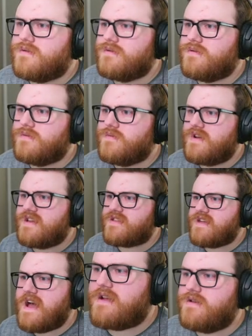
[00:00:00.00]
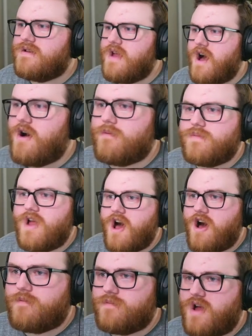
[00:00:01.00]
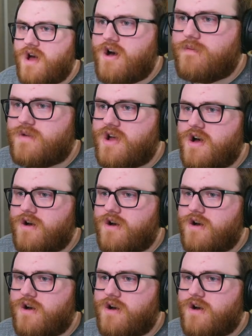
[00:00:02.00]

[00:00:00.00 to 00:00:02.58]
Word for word: What is that? No, no, no, no,